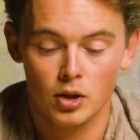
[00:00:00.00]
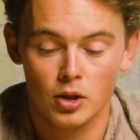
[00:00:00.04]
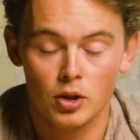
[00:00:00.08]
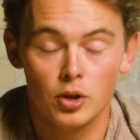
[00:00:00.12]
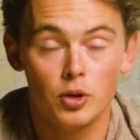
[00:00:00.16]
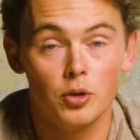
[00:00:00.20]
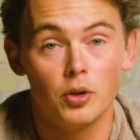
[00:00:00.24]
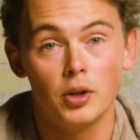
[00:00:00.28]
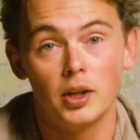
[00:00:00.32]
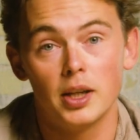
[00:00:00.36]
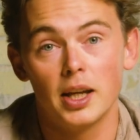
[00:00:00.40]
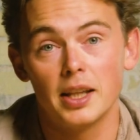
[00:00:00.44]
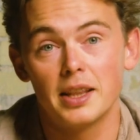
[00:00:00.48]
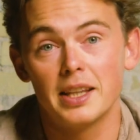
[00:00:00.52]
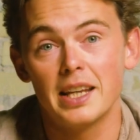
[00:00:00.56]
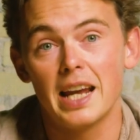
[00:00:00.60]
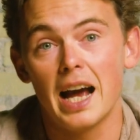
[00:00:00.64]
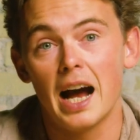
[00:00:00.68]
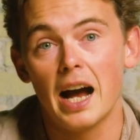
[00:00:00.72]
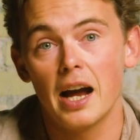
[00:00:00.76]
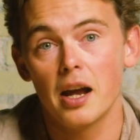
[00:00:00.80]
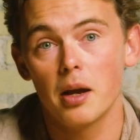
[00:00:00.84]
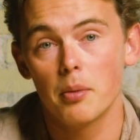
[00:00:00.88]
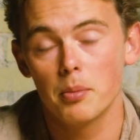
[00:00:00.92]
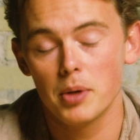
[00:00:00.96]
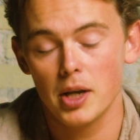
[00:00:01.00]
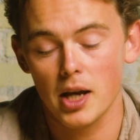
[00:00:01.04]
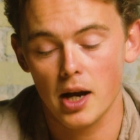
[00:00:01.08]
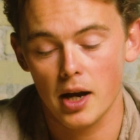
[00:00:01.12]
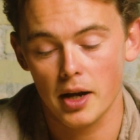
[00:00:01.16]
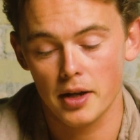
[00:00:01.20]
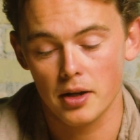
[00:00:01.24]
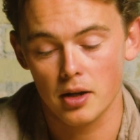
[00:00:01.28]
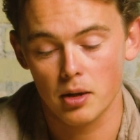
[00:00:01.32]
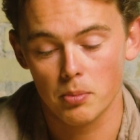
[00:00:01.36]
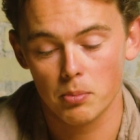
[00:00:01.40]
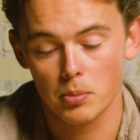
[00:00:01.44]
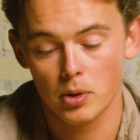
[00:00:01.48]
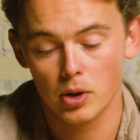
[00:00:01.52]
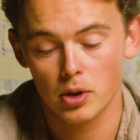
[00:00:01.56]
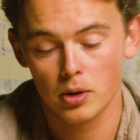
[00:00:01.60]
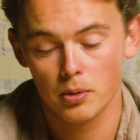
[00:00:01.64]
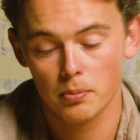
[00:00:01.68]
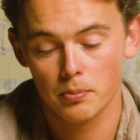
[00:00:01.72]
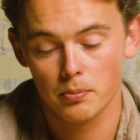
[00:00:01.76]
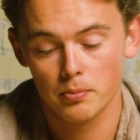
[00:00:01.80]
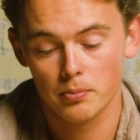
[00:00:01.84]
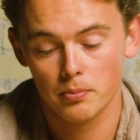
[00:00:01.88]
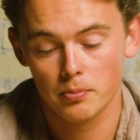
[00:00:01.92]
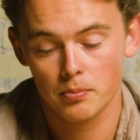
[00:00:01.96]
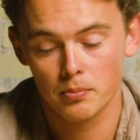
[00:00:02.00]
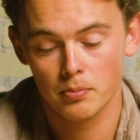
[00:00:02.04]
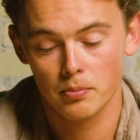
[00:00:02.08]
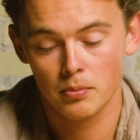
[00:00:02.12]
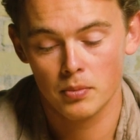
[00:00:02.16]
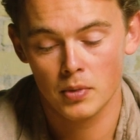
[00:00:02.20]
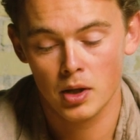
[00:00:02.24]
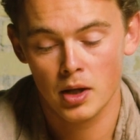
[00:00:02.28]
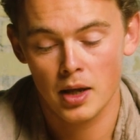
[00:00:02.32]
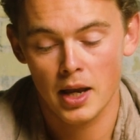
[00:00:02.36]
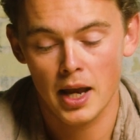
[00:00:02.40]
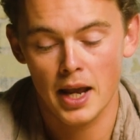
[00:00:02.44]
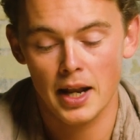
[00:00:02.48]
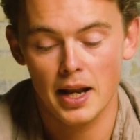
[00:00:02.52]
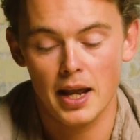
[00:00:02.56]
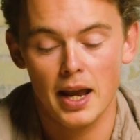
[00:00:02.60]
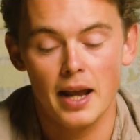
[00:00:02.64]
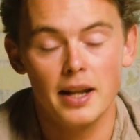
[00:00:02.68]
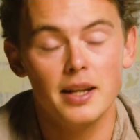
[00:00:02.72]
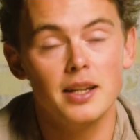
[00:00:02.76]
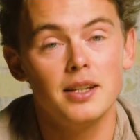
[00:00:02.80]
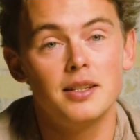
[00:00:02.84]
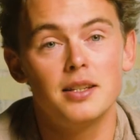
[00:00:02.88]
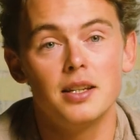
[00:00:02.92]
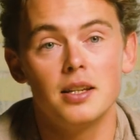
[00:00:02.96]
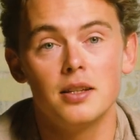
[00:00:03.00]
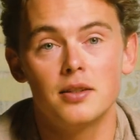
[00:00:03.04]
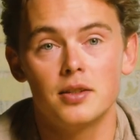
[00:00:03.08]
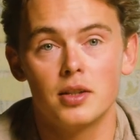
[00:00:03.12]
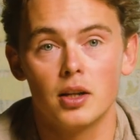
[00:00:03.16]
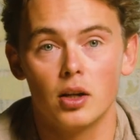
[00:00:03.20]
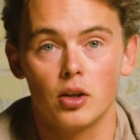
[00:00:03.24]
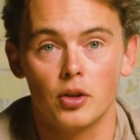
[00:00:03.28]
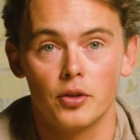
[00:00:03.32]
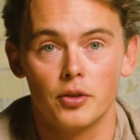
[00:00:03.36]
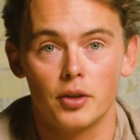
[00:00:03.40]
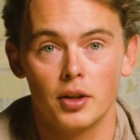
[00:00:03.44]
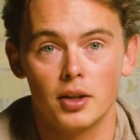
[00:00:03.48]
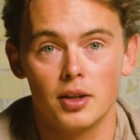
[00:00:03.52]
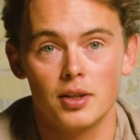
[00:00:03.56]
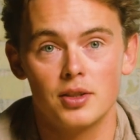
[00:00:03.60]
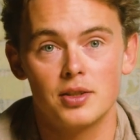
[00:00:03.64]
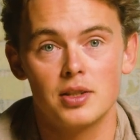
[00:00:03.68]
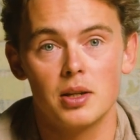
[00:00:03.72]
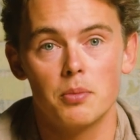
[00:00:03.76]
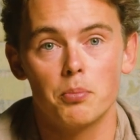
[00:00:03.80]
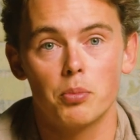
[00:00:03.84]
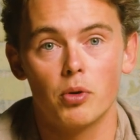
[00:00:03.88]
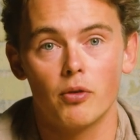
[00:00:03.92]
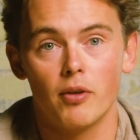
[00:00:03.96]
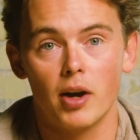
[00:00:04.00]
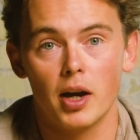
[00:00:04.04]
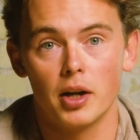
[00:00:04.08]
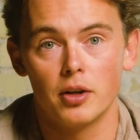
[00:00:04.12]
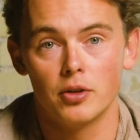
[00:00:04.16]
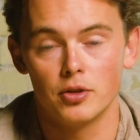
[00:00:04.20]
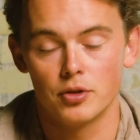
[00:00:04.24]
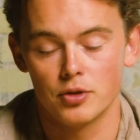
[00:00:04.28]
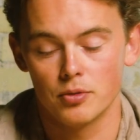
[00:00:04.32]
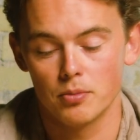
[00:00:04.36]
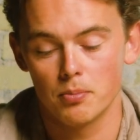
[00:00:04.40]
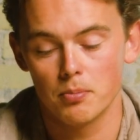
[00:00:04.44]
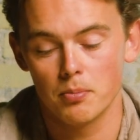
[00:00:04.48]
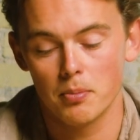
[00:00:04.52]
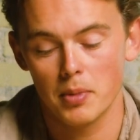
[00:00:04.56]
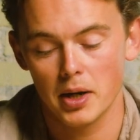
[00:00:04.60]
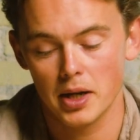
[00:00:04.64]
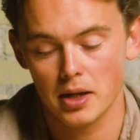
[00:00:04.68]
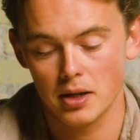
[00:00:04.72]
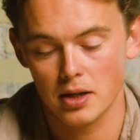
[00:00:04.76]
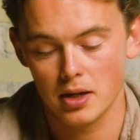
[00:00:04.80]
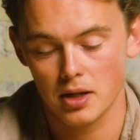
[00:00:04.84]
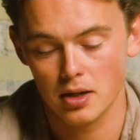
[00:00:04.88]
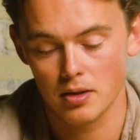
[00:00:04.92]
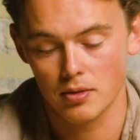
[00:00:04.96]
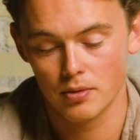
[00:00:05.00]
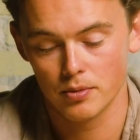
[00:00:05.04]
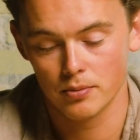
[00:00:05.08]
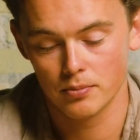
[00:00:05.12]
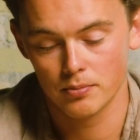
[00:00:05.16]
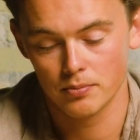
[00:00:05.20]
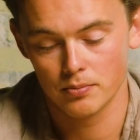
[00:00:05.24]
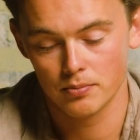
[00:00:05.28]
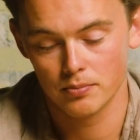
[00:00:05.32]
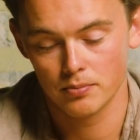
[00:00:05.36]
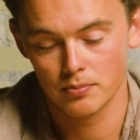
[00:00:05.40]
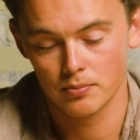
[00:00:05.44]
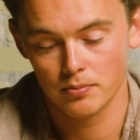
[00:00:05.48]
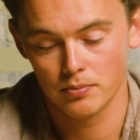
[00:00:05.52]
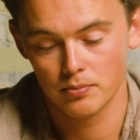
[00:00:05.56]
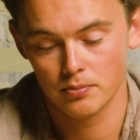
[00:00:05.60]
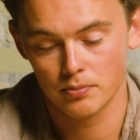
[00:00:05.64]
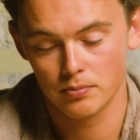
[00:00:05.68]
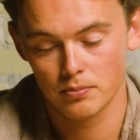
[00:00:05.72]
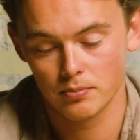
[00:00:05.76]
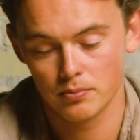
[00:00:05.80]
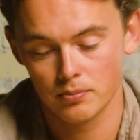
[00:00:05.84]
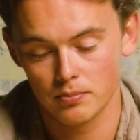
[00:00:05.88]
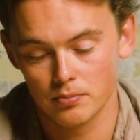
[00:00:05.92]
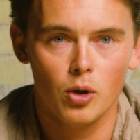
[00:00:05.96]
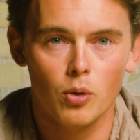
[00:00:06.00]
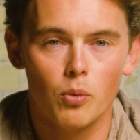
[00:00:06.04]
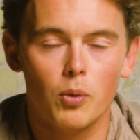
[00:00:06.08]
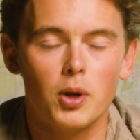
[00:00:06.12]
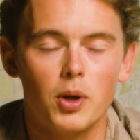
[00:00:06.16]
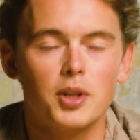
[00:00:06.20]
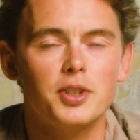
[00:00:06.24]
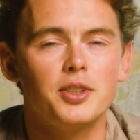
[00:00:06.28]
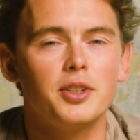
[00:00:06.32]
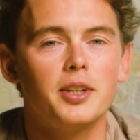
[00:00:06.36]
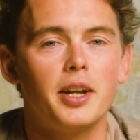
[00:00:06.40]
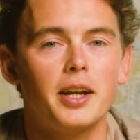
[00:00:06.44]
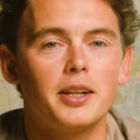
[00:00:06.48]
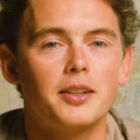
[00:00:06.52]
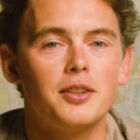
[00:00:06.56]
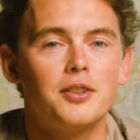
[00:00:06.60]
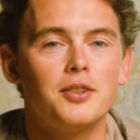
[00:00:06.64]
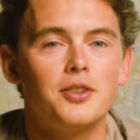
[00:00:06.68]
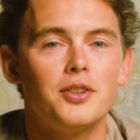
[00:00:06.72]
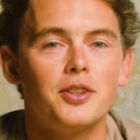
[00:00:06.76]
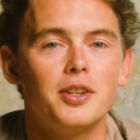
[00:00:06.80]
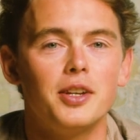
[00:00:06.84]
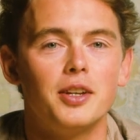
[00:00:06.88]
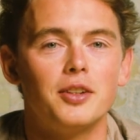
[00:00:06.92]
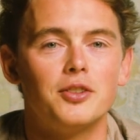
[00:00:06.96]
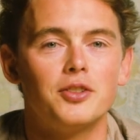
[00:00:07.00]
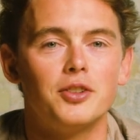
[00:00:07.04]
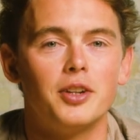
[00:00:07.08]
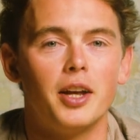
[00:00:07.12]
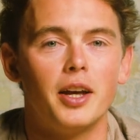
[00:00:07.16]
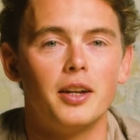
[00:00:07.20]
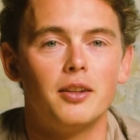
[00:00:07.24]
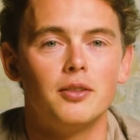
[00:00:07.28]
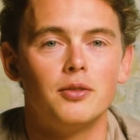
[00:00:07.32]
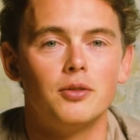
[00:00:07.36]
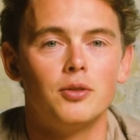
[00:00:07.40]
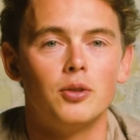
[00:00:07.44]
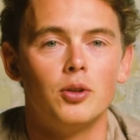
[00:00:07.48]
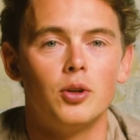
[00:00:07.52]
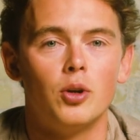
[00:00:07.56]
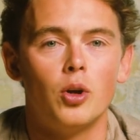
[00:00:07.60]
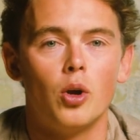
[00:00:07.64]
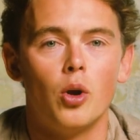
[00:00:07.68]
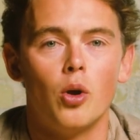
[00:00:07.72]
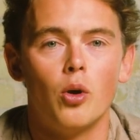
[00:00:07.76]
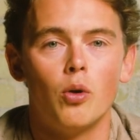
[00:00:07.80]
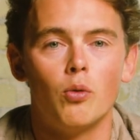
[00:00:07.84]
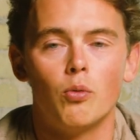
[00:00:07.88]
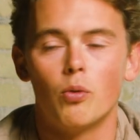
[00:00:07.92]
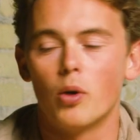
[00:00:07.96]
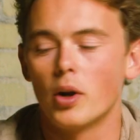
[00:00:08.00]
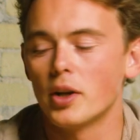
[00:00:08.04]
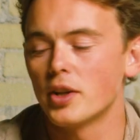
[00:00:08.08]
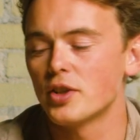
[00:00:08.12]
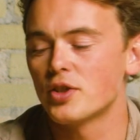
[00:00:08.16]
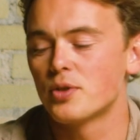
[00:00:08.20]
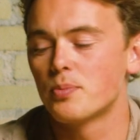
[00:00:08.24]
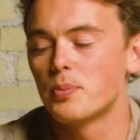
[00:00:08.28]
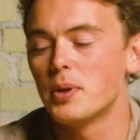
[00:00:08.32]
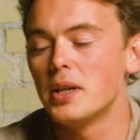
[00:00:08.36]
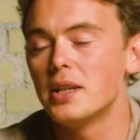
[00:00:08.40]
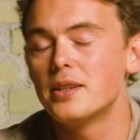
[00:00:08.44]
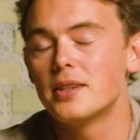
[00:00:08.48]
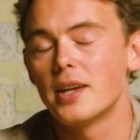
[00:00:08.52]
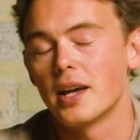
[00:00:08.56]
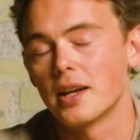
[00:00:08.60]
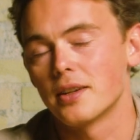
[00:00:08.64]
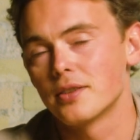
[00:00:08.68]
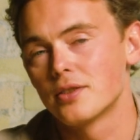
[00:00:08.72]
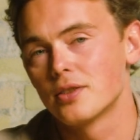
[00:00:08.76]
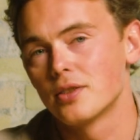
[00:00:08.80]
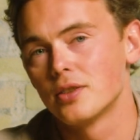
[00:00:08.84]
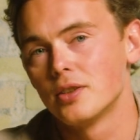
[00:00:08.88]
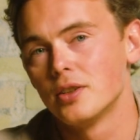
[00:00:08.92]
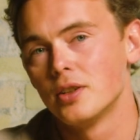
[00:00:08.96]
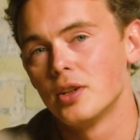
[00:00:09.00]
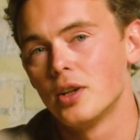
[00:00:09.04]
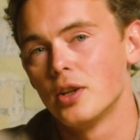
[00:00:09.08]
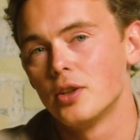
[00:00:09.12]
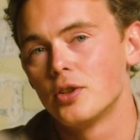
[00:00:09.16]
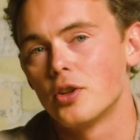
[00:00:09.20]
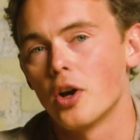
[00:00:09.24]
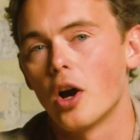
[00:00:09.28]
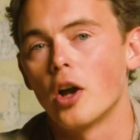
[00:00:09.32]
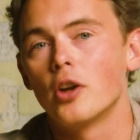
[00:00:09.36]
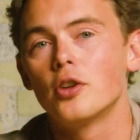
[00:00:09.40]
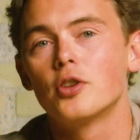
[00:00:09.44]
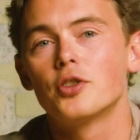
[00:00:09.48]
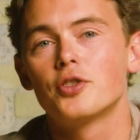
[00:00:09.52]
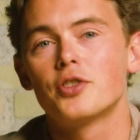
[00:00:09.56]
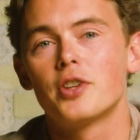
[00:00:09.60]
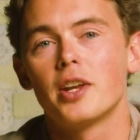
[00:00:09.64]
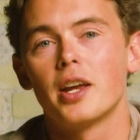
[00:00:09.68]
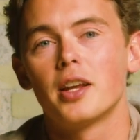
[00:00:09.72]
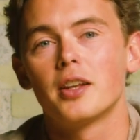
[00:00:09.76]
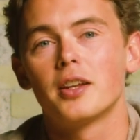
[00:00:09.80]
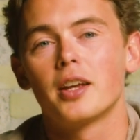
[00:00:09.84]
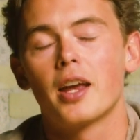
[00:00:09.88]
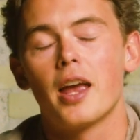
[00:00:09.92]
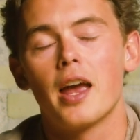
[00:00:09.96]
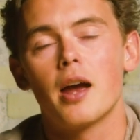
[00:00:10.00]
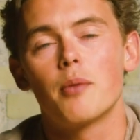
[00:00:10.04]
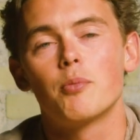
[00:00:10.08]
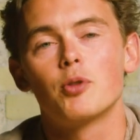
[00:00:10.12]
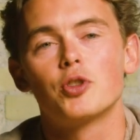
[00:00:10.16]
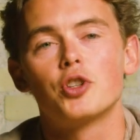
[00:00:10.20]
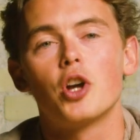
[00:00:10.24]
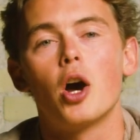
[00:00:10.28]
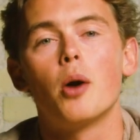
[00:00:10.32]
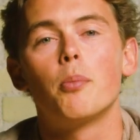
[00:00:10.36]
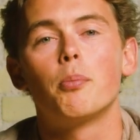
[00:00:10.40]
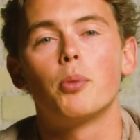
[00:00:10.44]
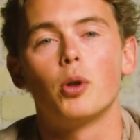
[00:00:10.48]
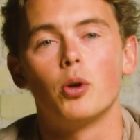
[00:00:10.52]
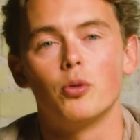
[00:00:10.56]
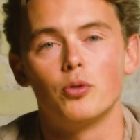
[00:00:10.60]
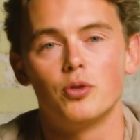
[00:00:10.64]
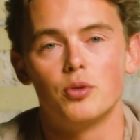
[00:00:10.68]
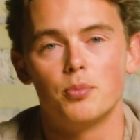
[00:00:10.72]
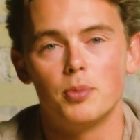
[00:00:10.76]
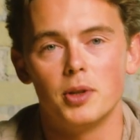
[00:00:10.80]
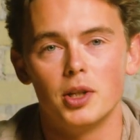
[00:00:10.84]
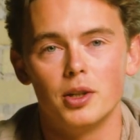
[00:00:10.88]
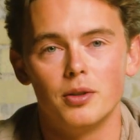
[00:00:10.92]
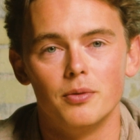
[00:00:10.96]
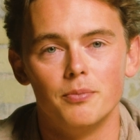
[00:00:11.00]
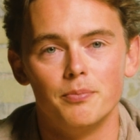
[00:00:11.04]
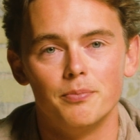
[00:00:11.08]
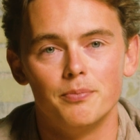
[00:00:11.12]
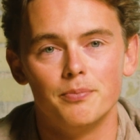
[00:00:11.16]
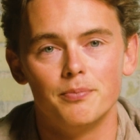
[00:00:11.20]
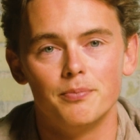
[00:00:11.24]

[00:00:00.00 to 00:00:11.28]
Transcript: You can get the IMEI number and any details that the SIM providers might need. Once connected to the internet, run a speed test to understand the camera's upload speed.